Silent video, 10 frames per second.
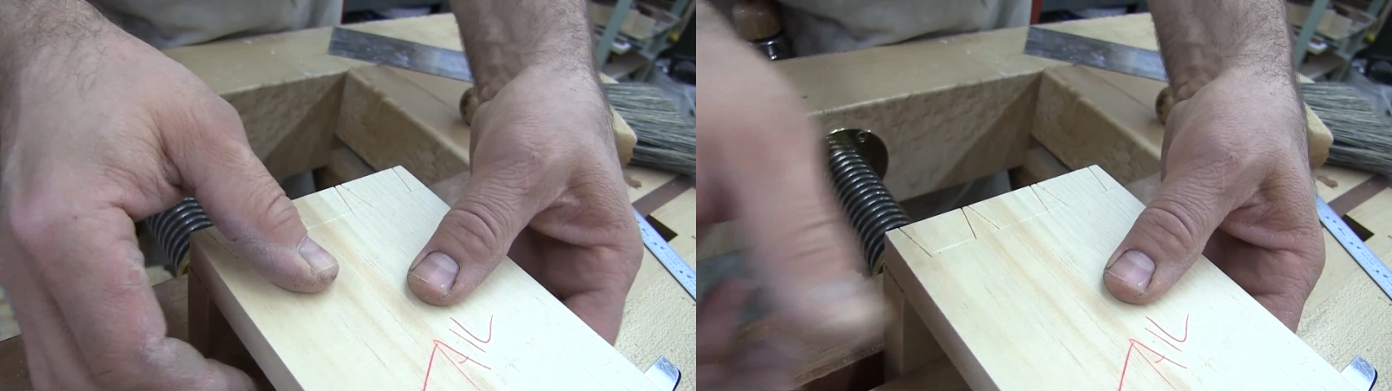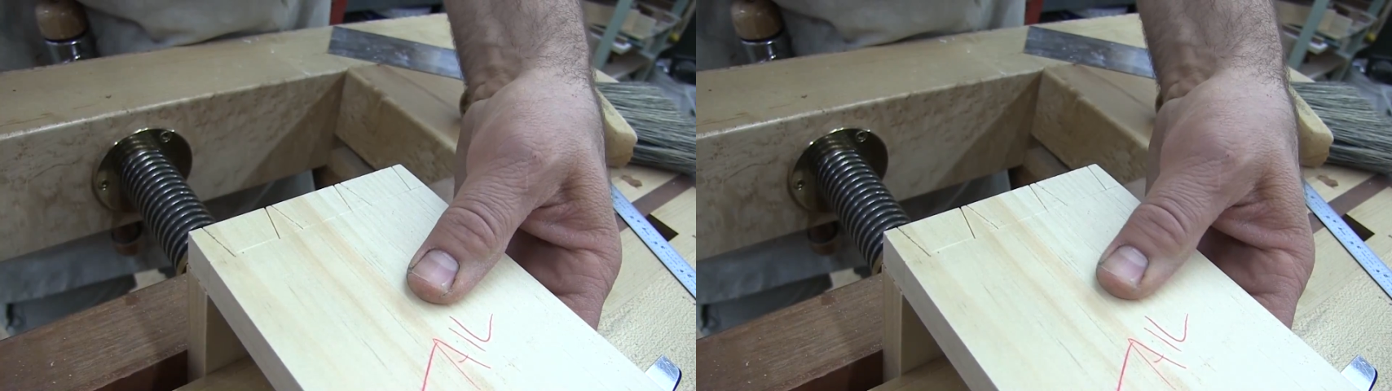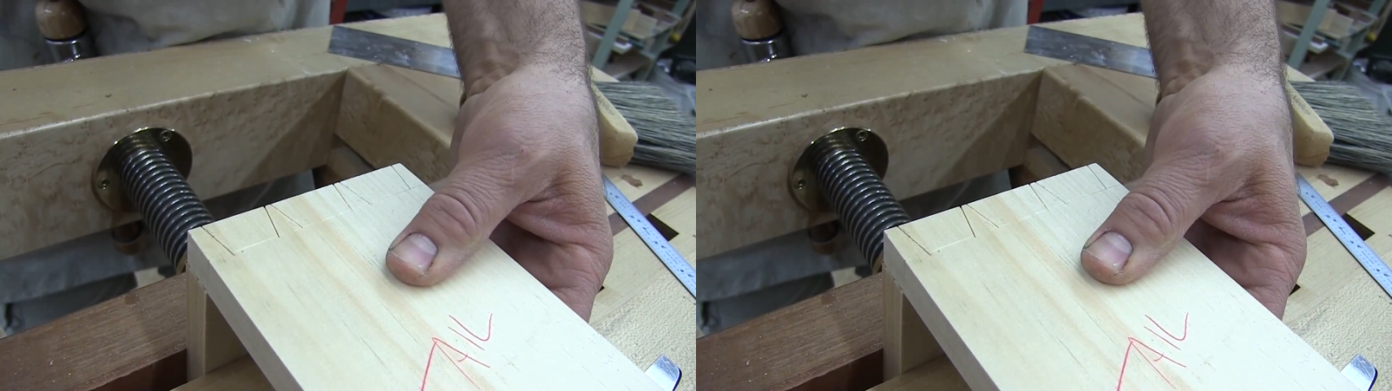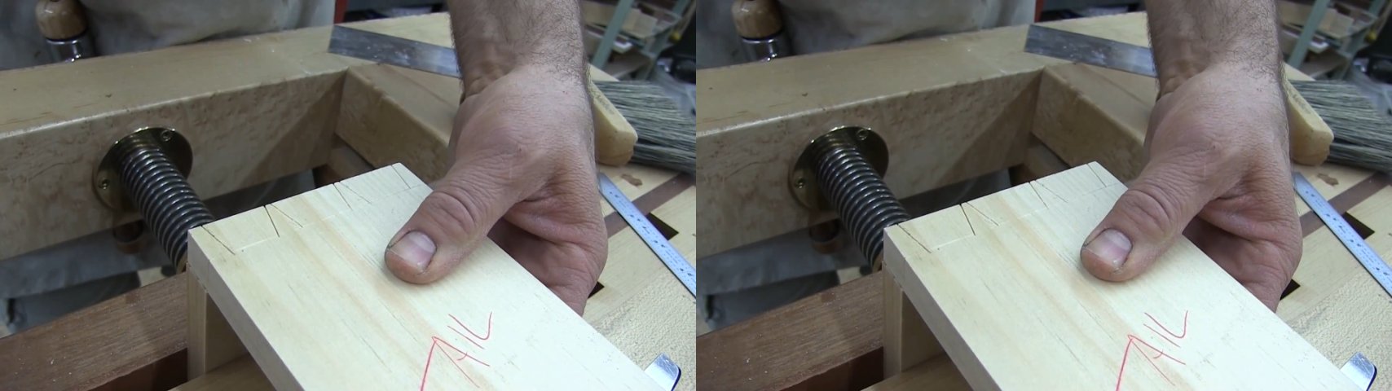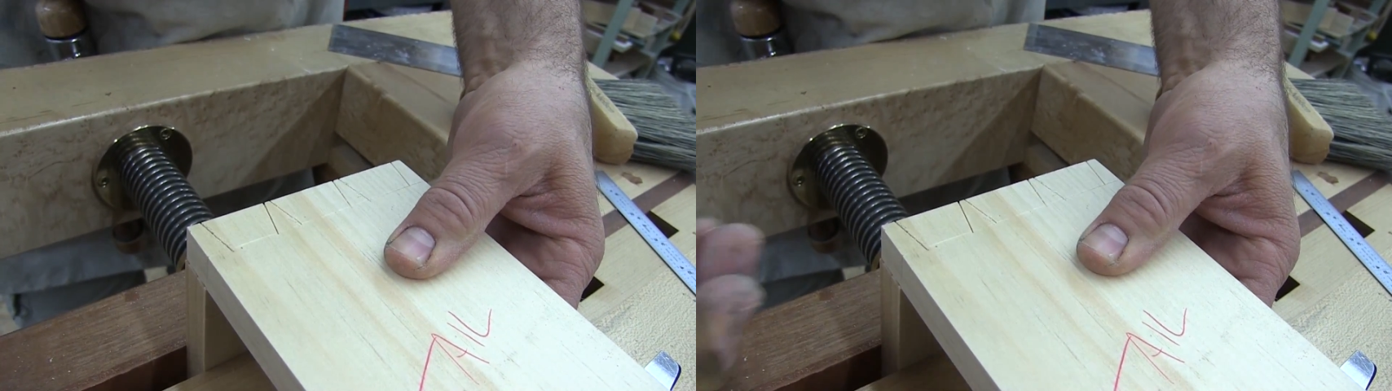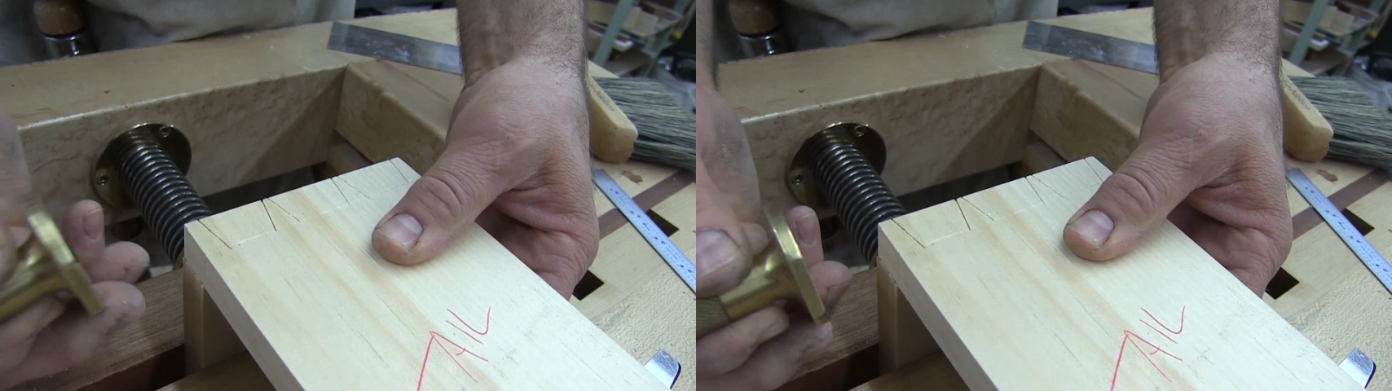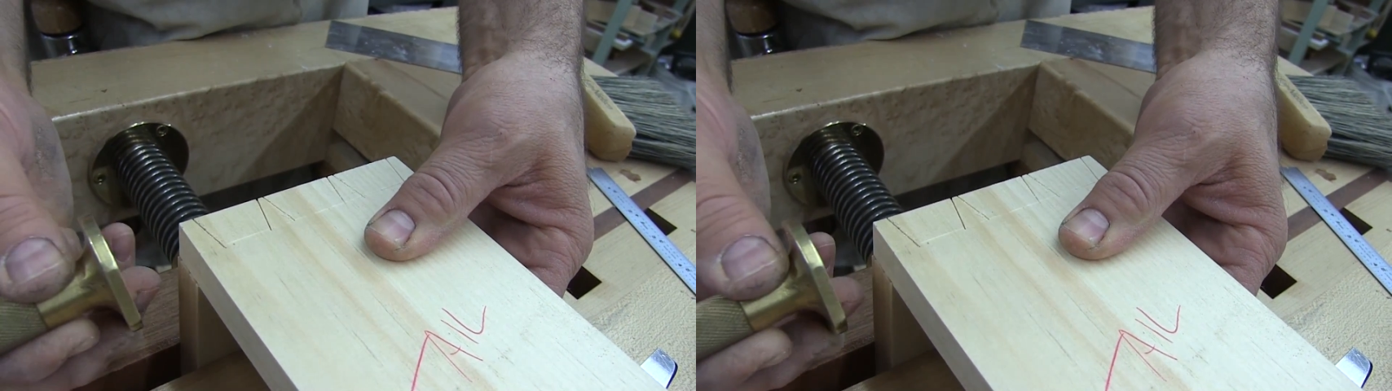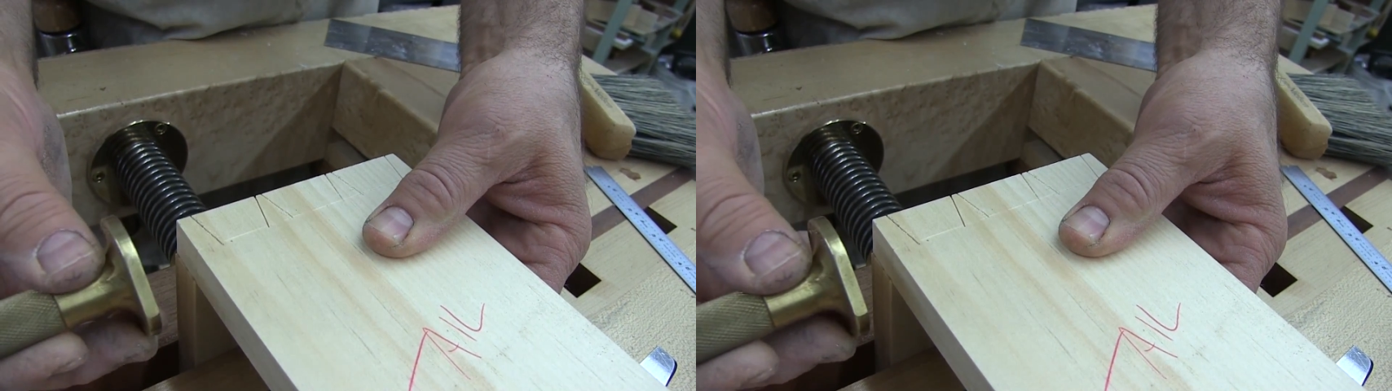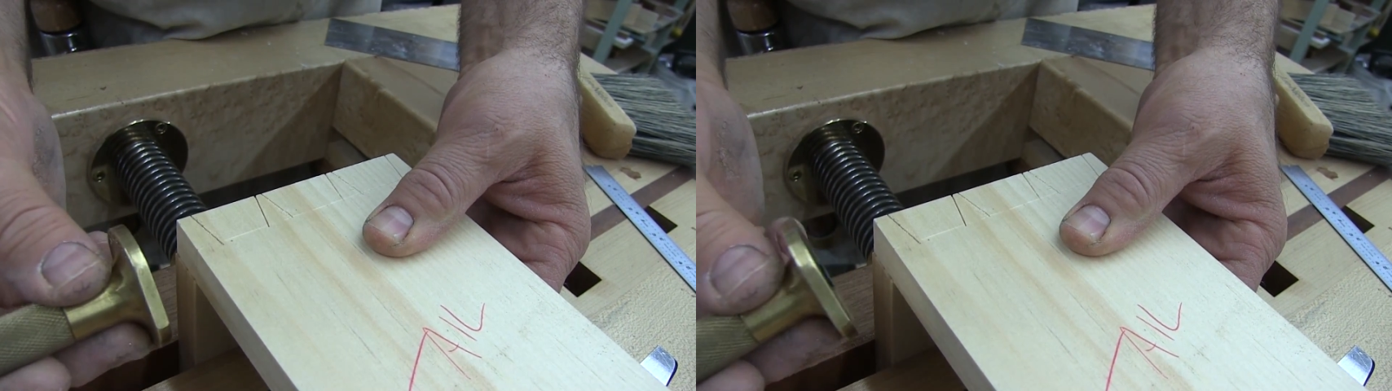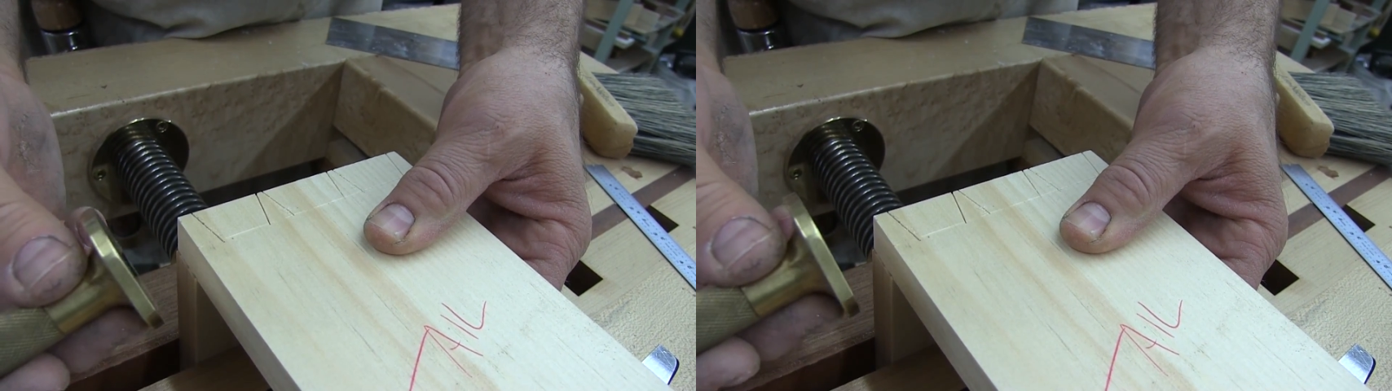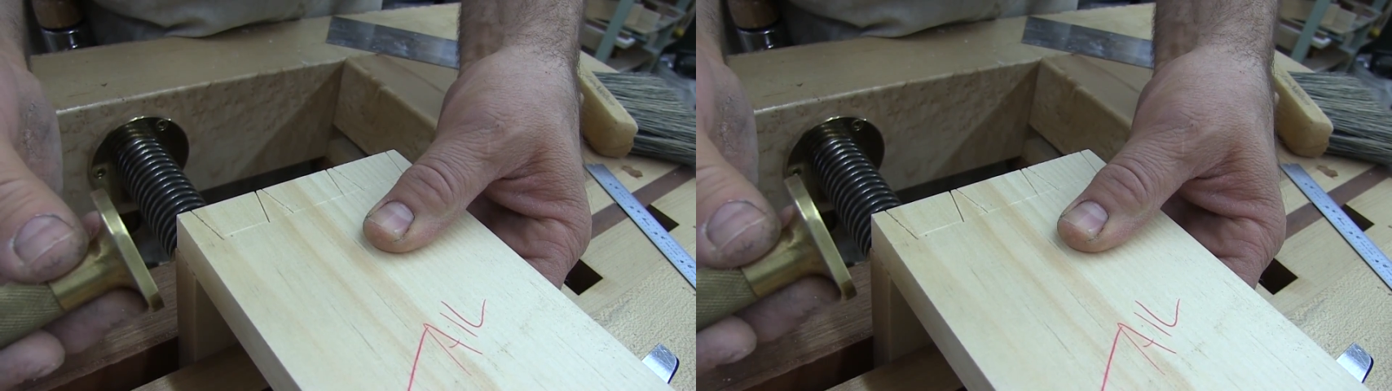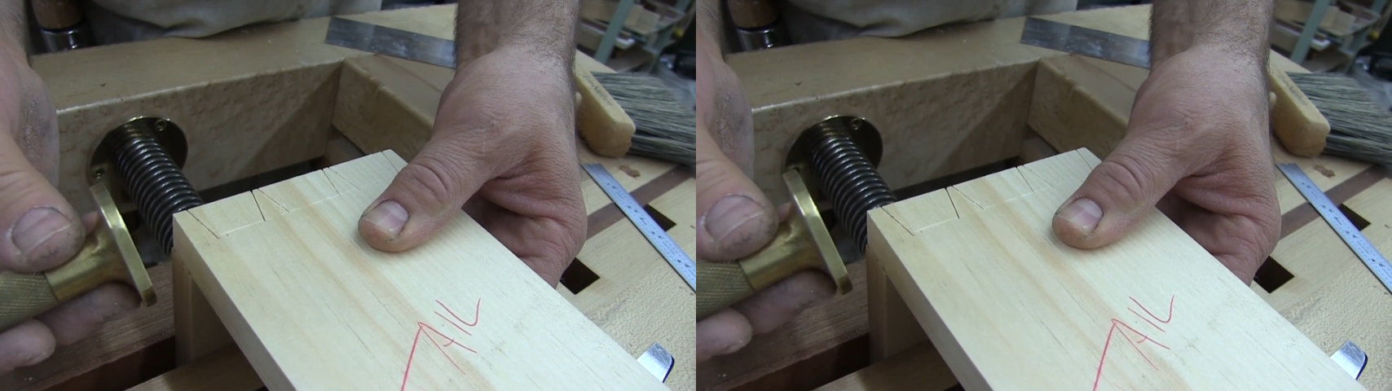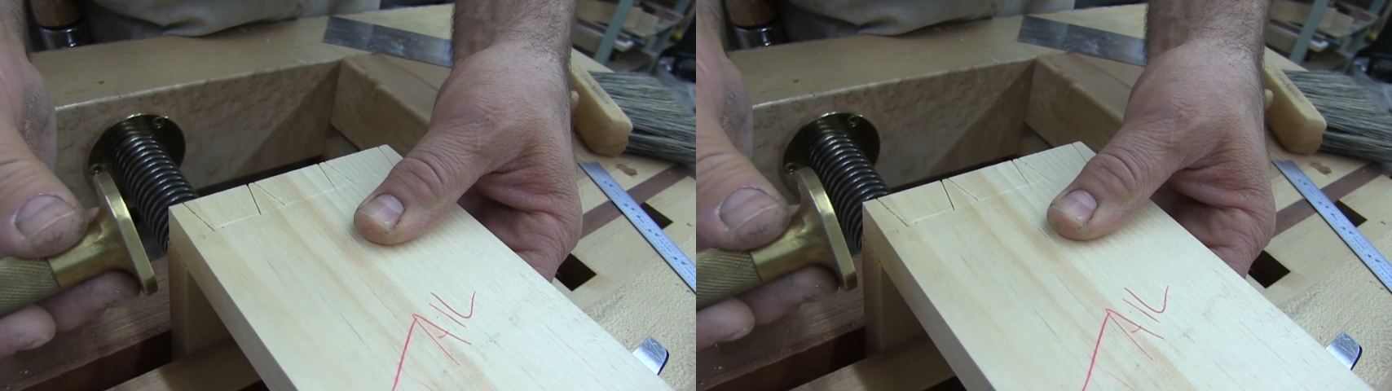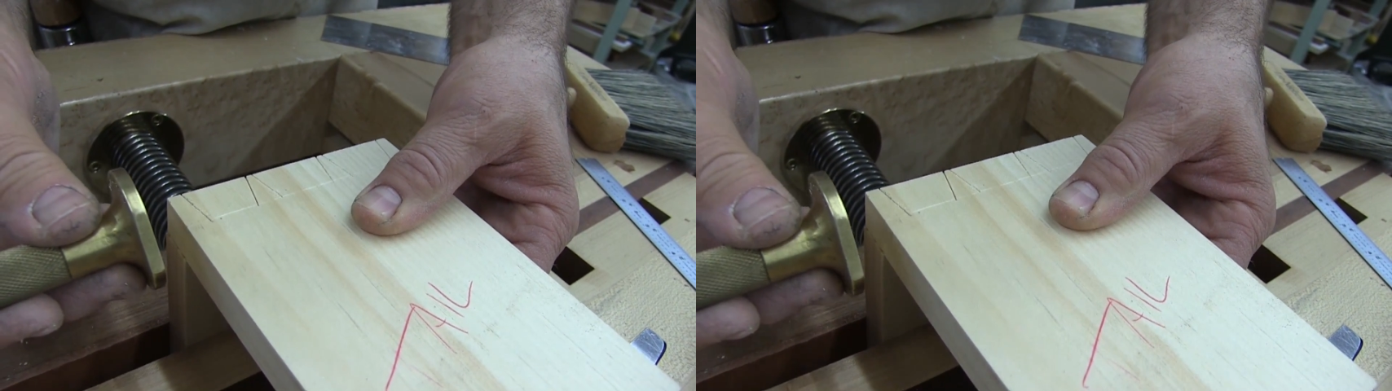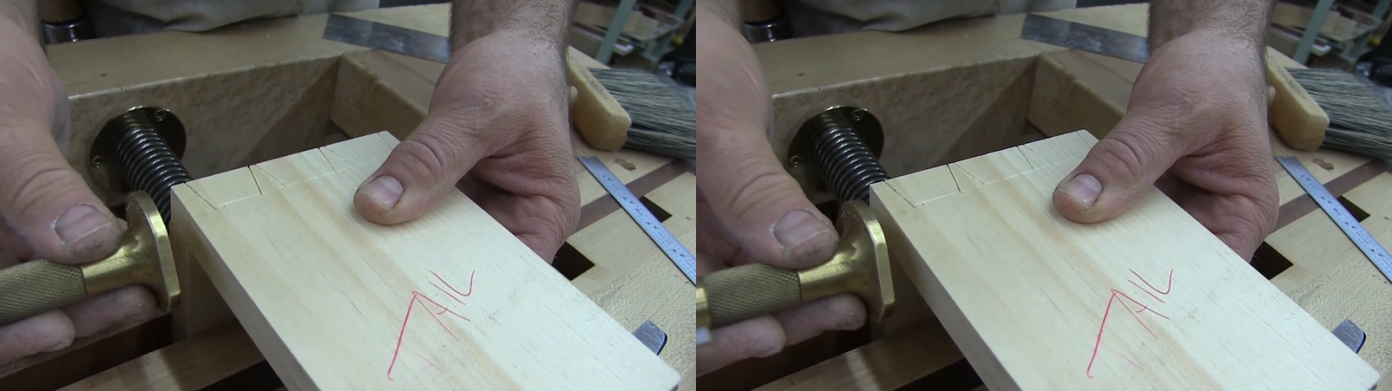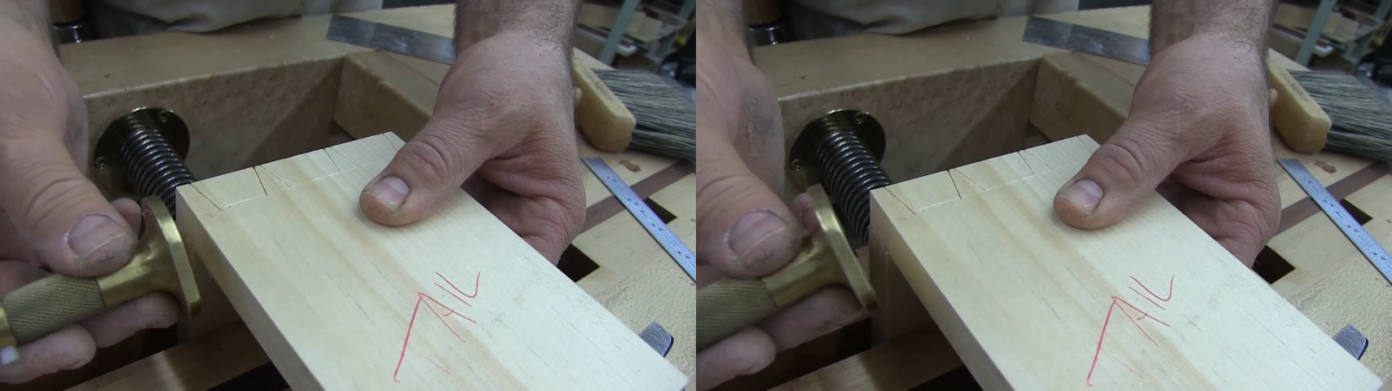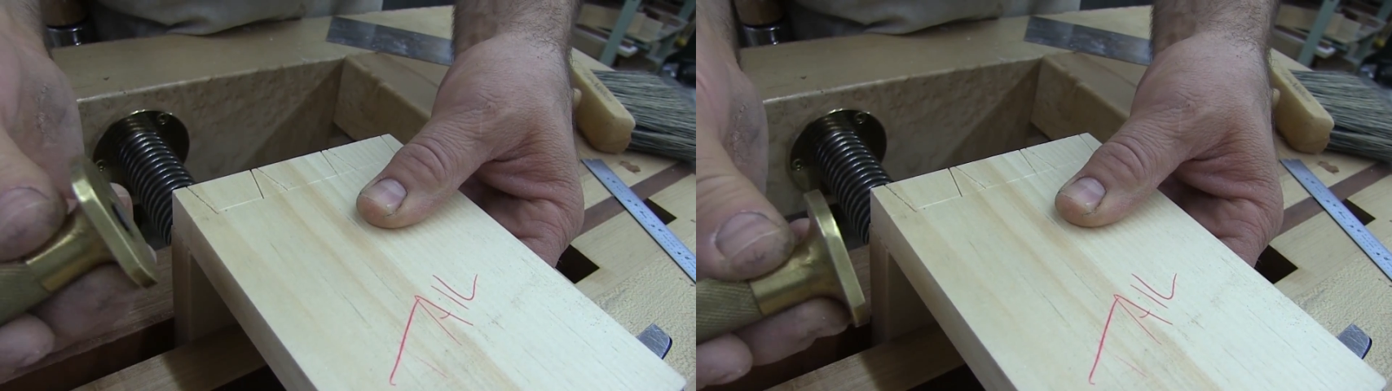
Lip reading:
[unreadable: no face in view]